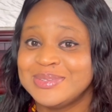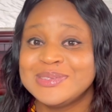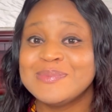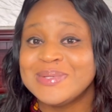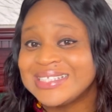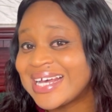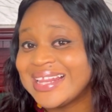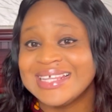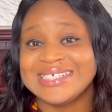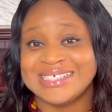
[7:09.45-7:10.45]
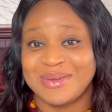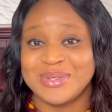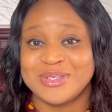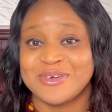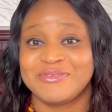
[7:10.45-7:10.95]
So please kindly share
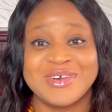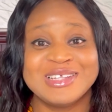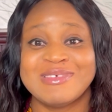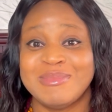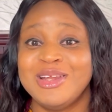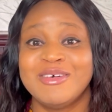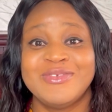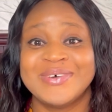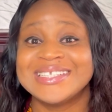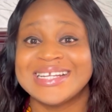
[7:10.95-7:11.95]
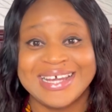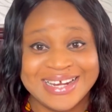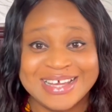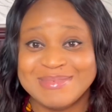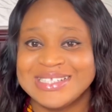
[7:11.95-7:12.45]
with your friends, family, loved ones, and
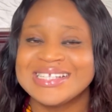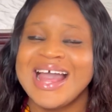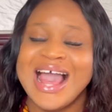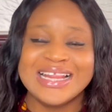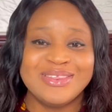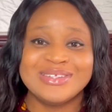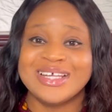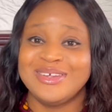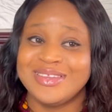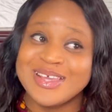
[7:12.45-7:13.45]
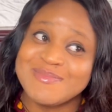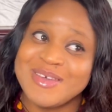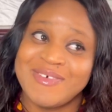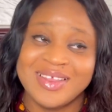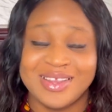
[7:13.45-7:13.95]
enemies, those that you think may
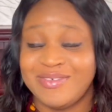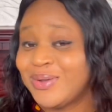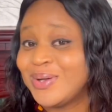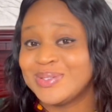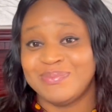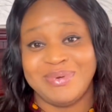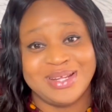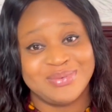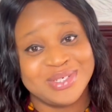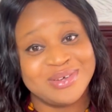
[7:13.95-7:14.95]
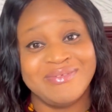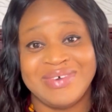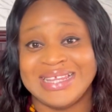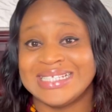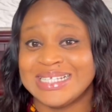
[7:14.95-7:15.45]
find it difficult to pay their tuition fee
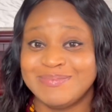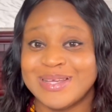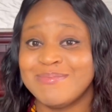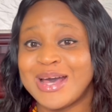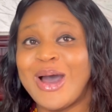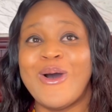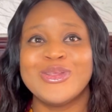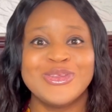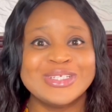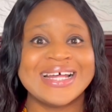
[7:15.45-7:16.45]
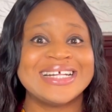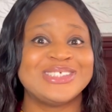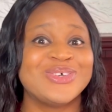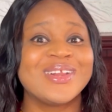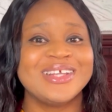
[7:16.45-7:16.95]
this September, or those that are
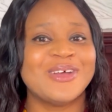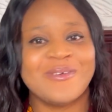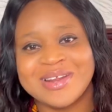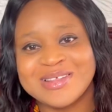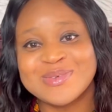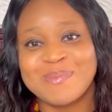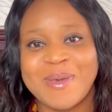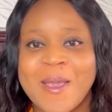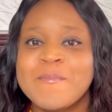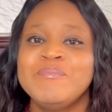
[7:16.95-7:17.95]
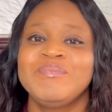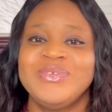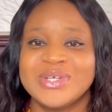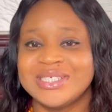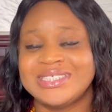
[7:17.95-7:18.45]
struggling already to pay.
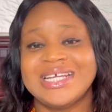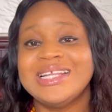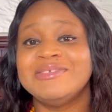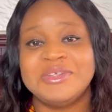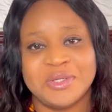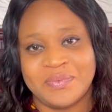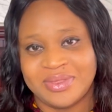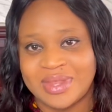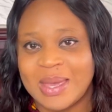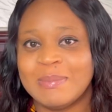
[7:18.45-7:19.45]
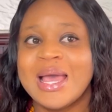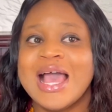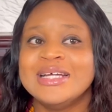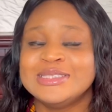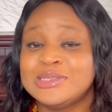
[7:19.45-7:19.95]
Just share this video with them
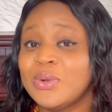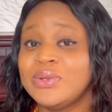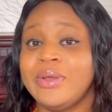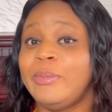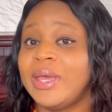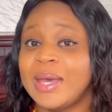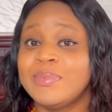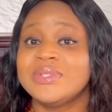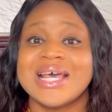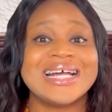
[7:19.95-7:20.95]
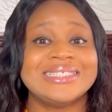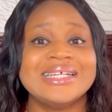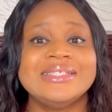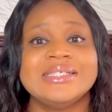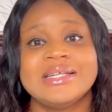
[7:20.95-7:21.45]
so they'll be able to access
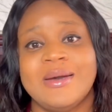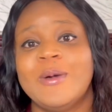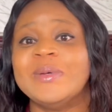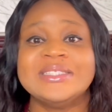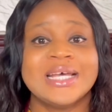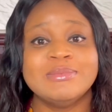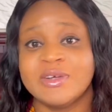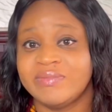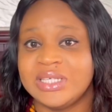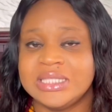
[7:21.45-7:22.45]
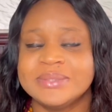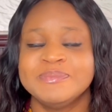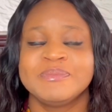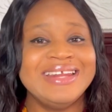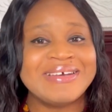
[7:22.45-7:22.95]
this help in times of need.
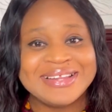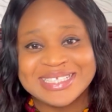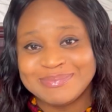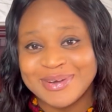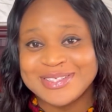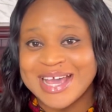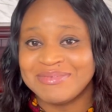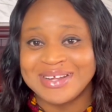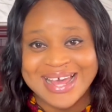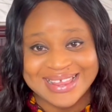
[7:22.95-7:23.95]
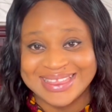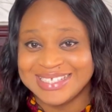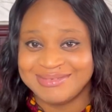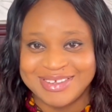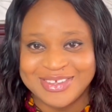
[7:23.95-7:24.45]
And if at this point you have not liked this
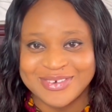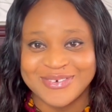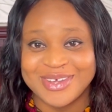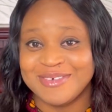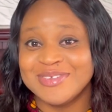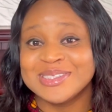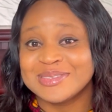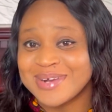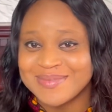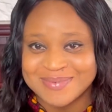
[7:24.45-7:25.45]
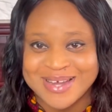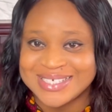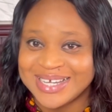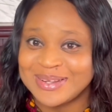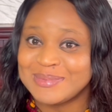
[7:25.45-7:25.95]
video or you've not subscribed to my
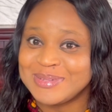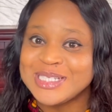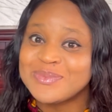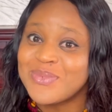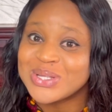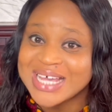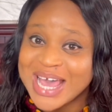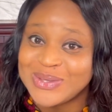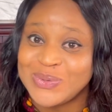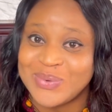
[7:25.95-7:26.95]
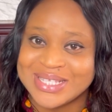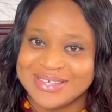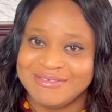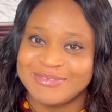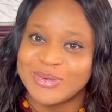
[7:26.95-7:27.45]
channel, please, what are you
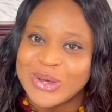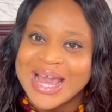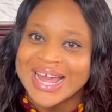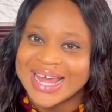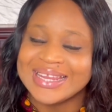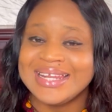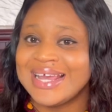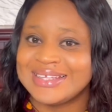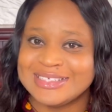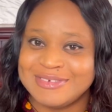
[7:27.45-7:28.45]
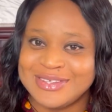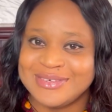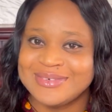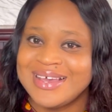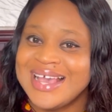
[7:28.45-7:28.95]
waiting for? Kindly like this
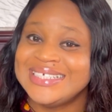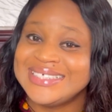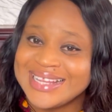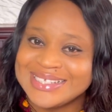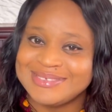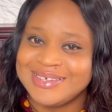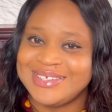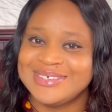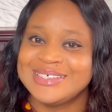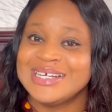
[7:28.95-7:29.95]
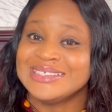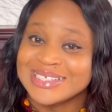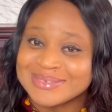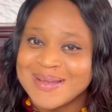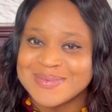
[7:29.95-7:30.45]
video, share this video,
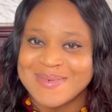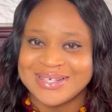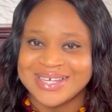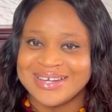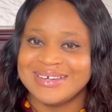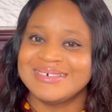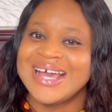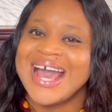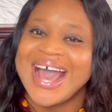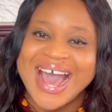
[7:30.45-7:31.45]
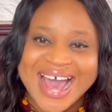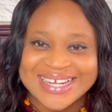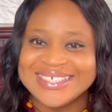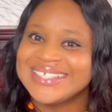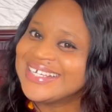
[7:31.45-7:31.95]
subscribe to my channel,
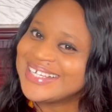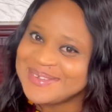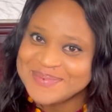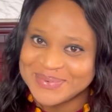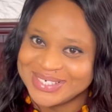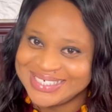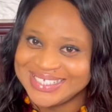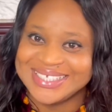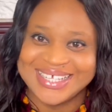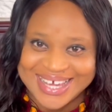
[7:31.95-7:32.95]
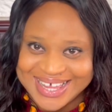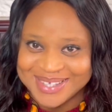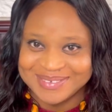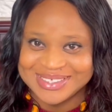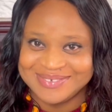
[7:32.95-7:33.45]
and keep watching to the end
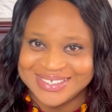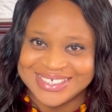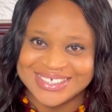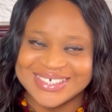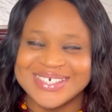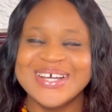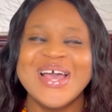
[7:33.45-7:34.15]
of this video.